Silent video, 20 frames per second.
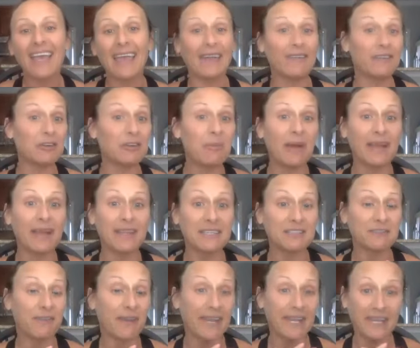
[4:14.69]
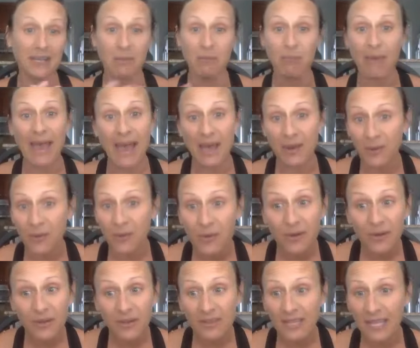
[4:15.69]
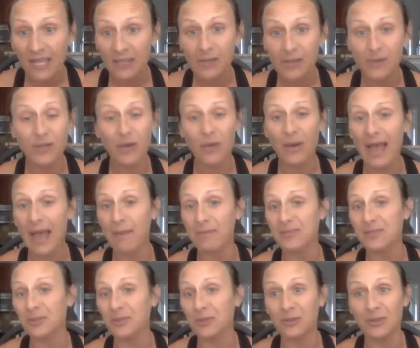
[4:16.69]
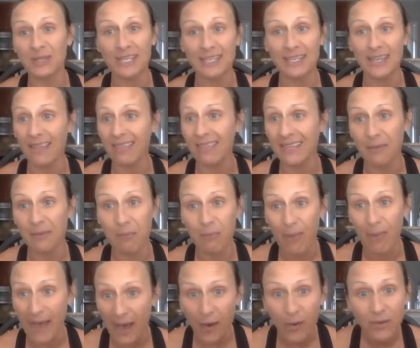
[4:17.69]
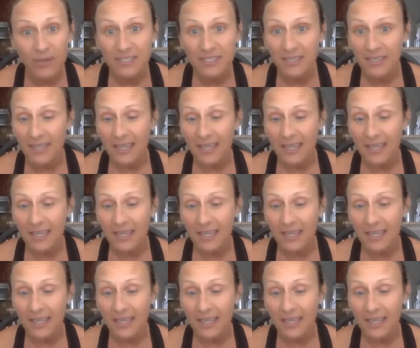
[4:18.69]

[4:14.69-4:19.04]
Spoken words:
Everybody's fighting a battle that you know absolutely nothing about.